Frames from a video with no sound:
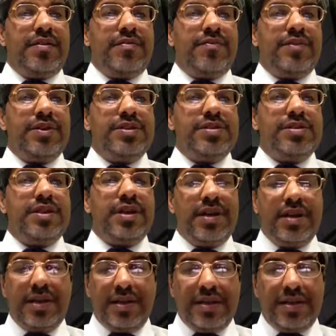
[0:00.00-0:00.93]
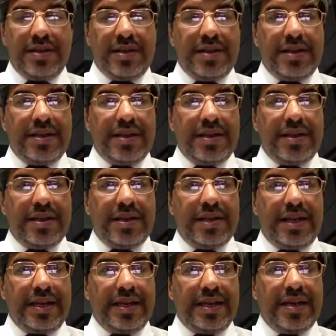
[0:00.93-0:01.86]
what is the
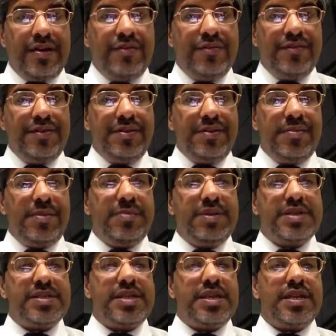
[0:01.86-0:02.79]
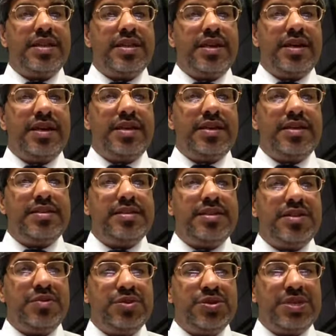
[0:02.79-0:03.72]
like how we will be measuring the energy
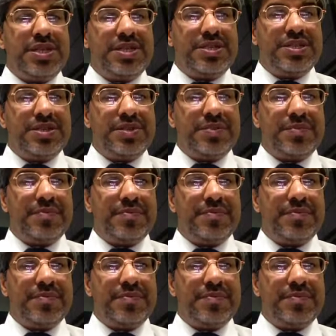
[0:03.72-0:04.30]
usage.